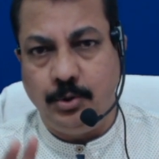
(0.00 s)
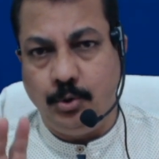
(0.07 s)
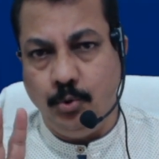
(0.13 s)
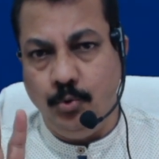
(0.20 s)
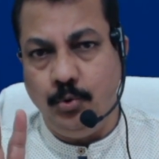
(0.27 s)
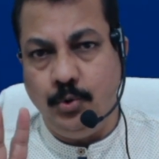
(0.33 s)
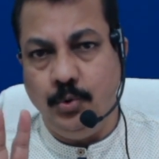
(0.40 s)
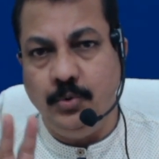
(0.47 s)

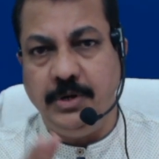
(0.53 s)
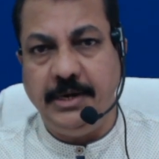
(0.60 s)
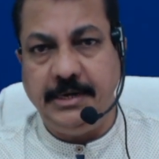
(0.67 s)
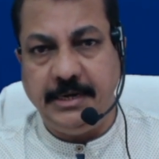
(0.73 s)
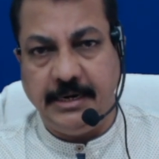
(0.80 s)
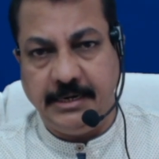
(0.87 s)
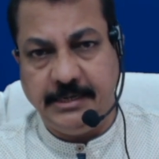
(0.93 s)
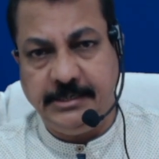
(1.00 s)
two union
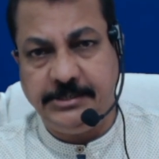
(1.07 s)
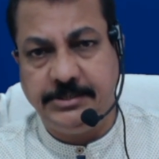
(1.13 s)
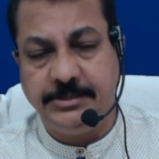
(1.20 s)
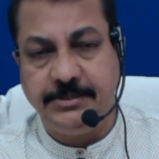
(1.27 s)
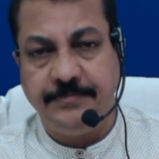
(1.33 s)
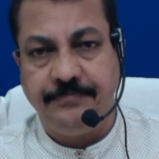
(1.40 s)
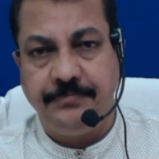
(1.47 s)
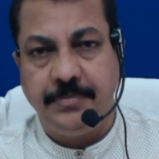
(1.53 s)

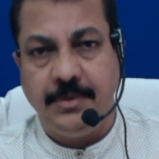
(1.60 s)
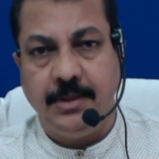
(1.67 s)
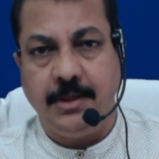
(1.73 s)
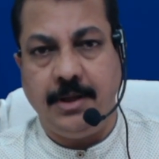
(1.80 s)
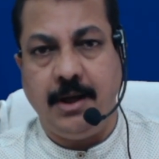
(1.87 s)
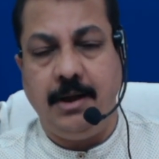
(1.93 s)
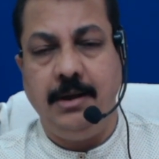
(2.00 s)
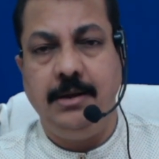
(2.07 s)
territories
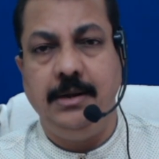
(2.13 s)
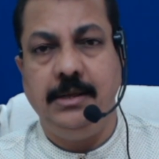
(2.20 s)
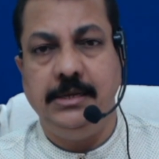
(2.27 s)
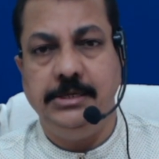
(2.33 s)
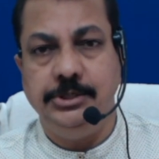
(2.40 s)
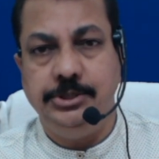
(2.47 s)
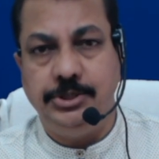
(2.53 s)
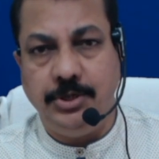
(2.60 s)
called
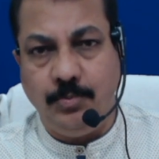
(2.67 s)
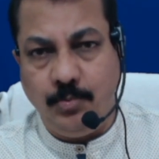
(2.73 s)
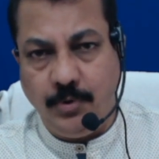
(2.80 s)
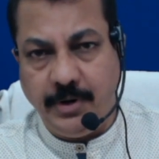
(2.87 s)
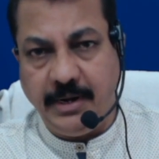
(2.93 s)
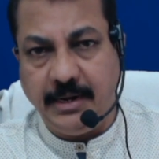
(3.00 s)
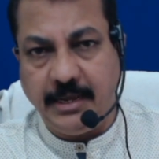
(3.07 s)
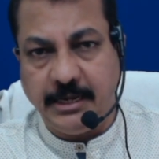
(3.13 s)

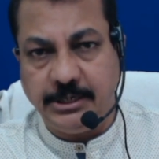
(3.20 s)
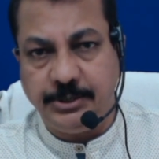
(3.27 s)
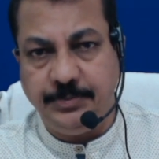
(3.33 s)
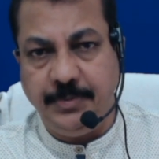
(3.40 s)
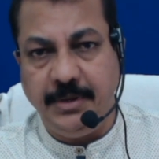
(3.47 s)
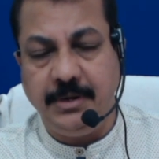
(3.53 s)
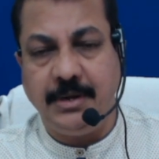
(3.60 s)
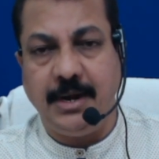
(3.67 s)
Jammu and
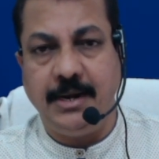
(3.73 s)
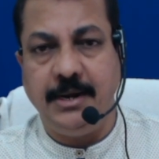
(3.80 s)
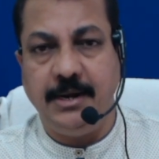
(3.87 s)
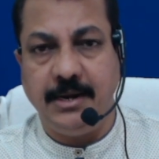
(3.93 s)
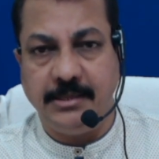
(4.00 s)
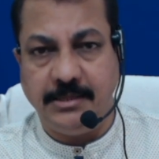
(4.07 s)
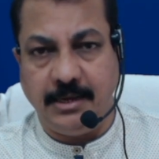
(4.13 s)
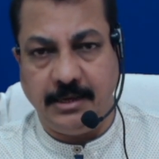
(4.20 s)
Kashmir and
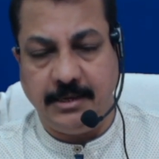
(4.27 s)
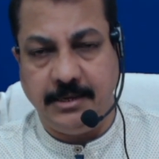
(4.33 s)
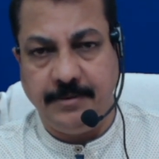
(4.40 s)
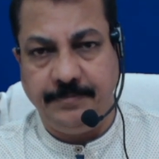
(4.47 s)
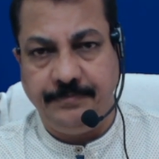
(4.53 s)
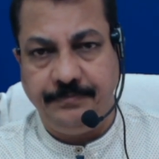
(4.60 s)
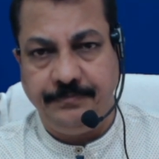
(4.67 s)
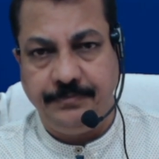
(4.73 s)
Ladakh.
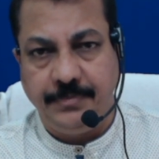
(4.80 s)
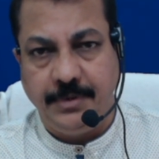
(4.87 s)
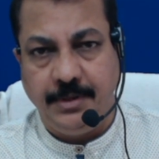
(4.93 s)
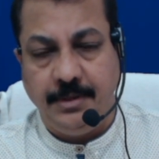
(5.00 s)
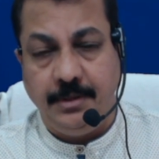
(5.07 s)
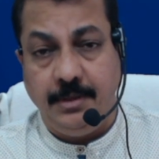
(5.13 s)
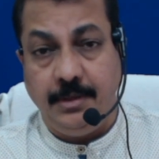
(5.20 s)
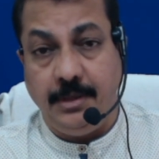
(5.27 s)

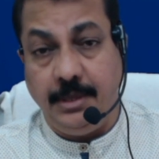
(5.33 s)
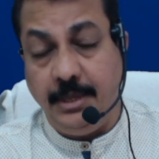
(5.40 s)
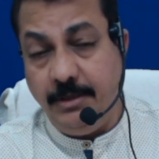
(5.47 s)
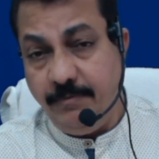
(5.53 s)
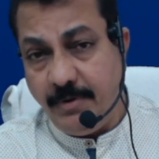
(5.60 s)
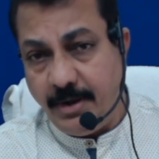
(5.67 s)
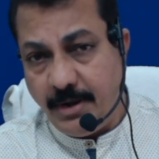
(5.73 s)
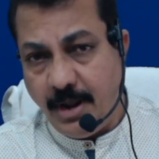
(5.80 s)

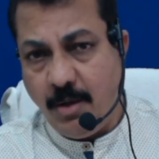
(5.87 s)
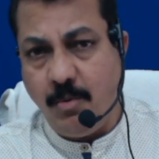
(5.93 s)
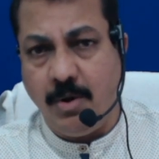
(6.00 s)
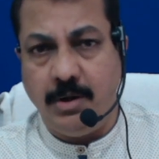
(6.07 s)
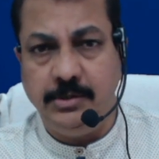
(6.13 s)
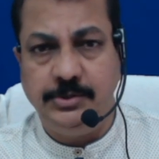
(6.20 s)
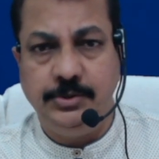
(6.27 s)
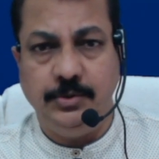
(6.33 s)
Even now
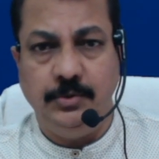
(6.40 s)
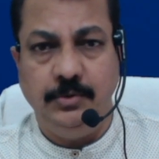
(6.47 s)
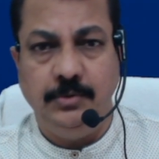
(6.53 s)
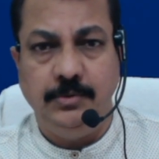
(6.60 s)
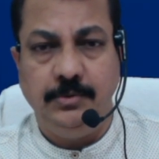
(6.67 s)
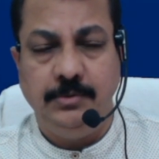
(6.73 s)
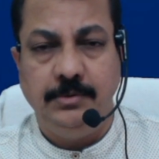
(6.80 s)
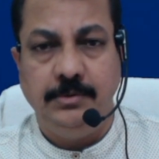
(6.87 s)

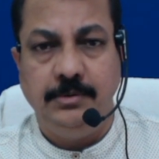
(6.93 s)
also